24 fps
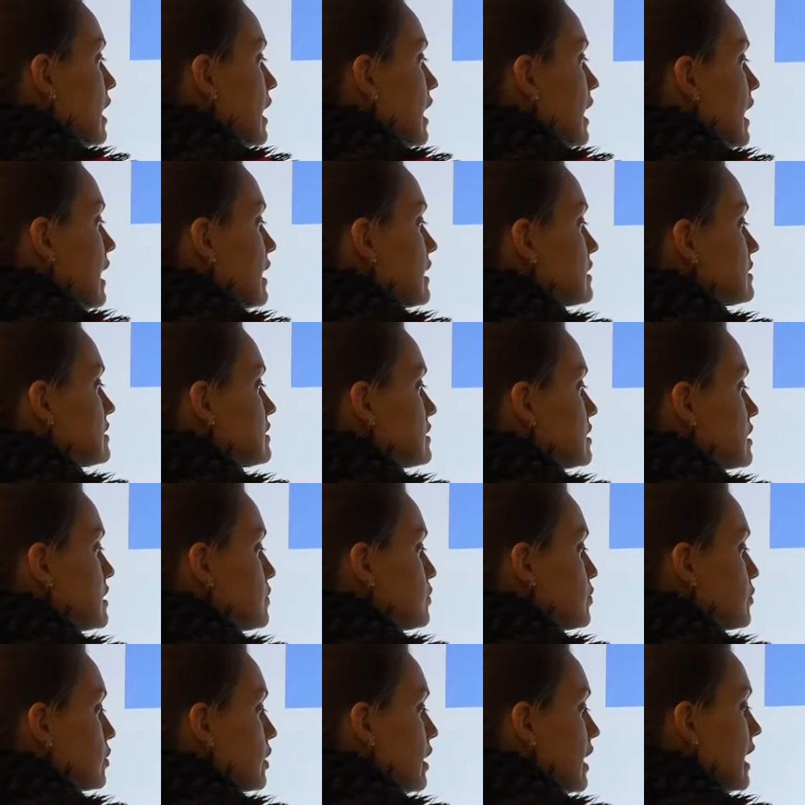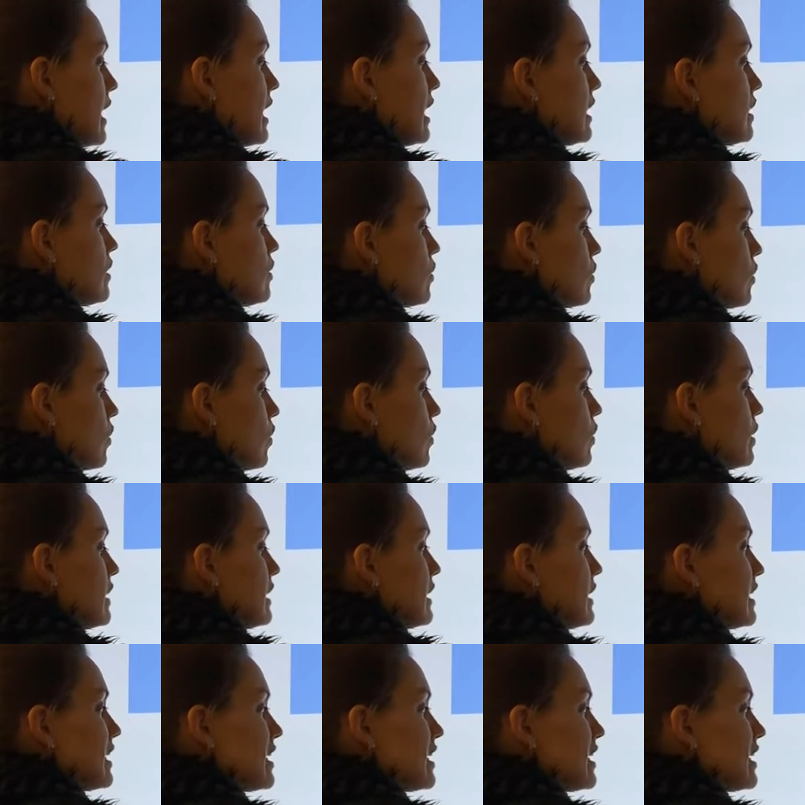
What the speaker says: at a steeper angle,